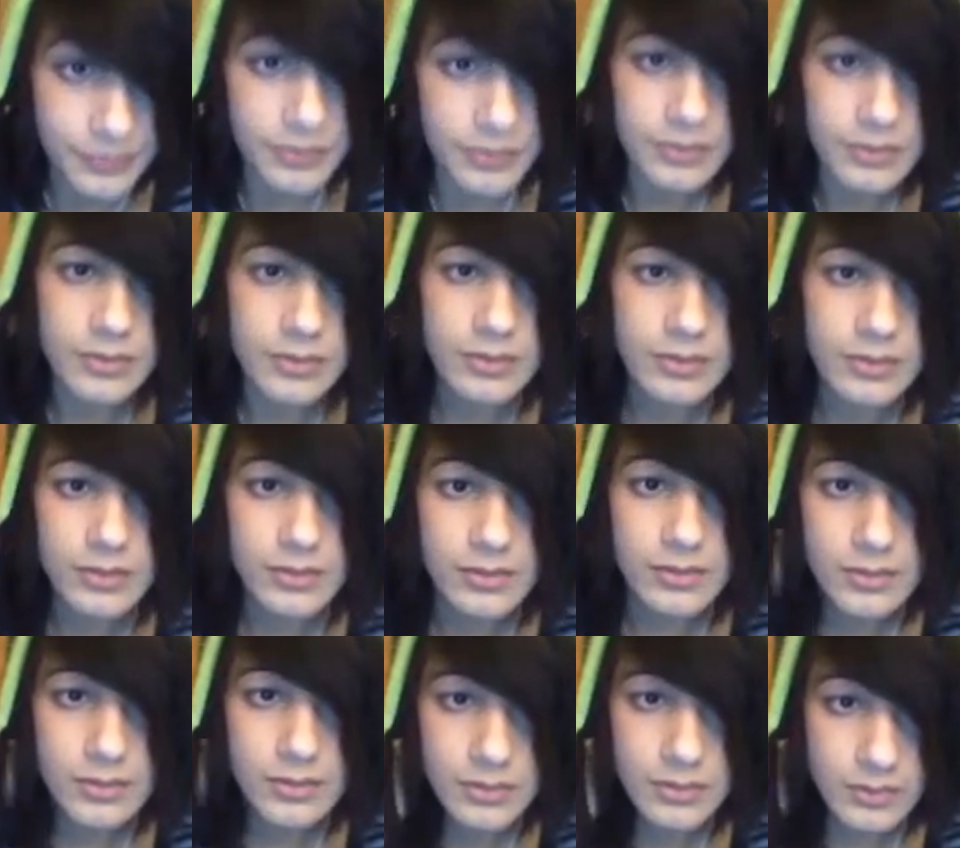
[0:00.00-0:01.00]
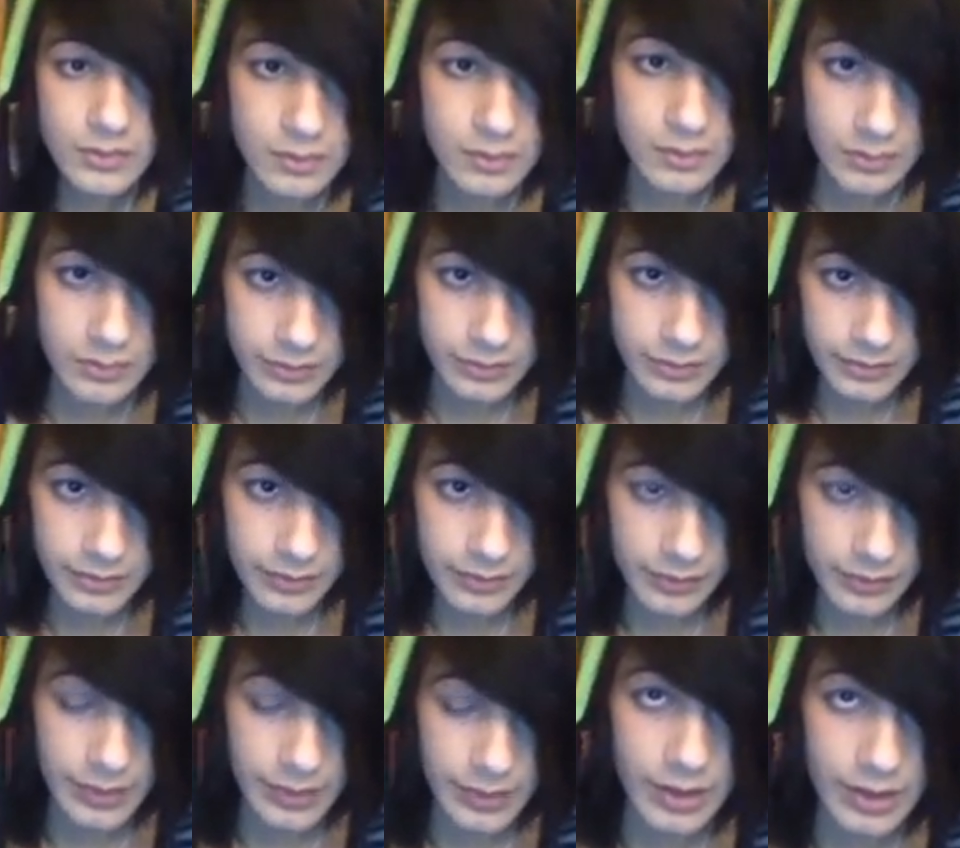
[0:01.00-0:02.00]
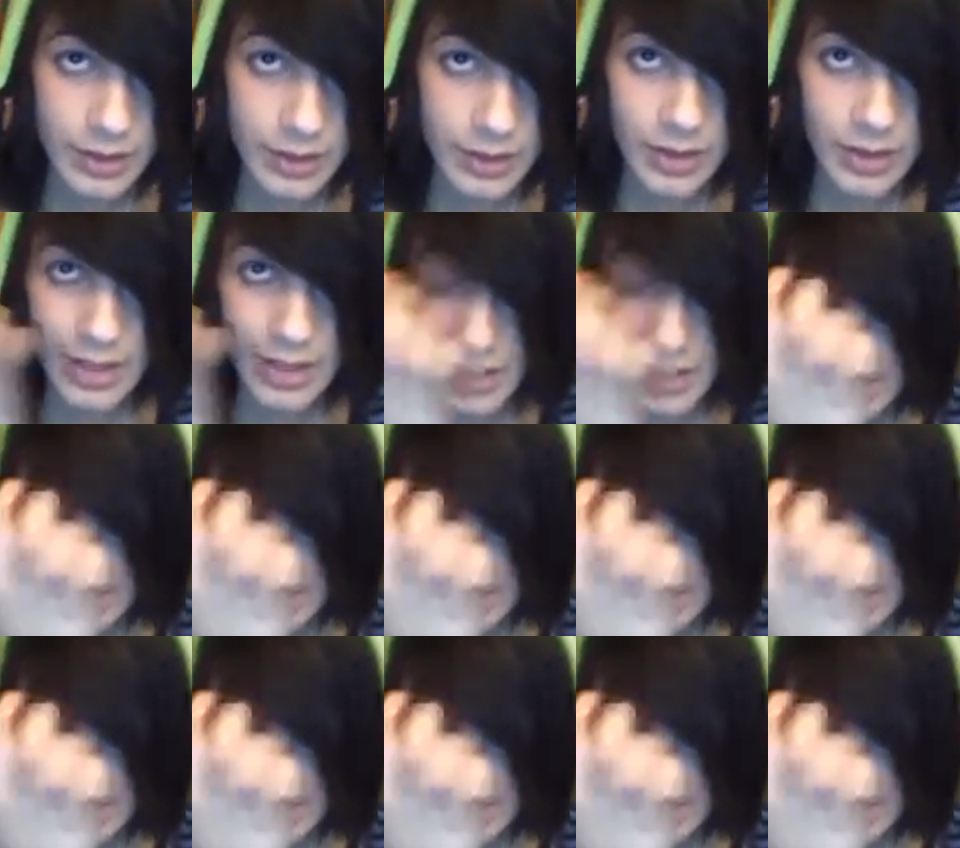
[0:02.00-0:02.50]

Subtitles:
(silence)